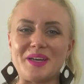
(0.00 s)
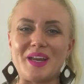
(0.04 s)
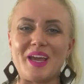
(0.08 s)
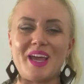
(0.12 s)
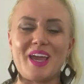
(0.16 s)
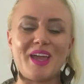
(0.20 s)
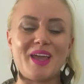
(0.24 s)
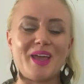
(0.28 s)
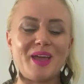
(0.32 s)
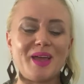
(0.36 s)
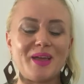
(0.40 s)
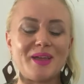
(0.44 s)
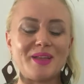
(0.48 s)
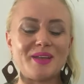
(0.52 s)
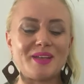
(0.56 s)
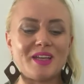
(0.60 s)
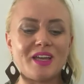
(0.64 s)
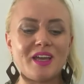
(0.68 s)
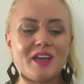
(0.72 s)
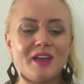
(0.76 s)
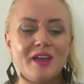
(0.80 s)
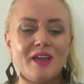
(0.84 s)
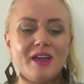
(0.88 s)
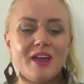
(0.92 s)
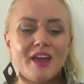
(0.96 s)
And
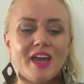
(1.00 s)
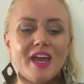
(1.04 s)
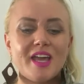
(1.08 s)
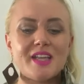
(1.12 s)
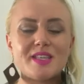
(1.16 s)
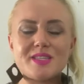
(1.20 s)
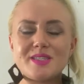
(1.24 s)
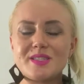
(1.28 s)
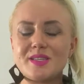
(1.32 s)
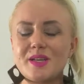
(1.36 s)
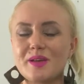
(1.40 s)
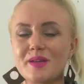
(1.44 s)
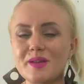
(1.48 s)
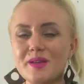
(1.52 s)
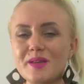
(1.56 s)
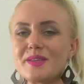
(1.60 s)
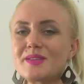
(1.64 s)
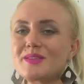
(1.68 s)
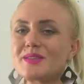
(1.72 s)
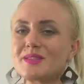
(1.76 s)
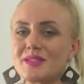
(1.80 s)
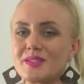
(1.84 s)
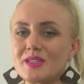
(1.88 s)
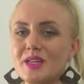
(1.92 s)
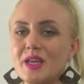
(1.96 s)
it still
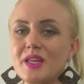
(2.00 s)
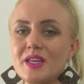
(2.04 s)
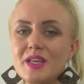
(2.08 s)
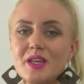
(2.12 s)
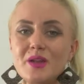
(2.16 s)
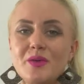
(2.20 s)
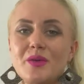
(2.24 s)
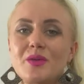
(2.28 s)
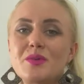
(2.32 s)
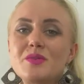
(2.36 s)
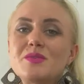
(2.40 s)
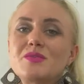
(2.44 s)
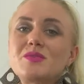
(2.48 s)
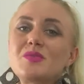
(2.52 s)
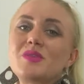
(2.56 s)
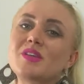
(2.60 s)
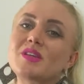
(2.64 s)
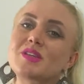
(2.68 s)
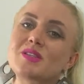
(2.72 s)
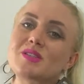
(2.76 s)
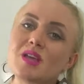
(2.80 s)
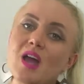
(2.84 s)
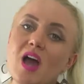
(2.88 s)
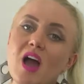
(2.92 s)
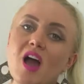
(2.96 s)
is, you know, it was
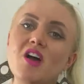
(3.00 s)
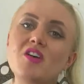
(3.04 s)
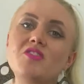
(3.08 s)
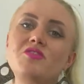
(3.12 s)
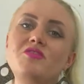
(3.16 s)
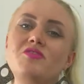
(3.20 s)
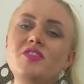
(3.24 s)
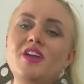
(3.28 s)
really tough.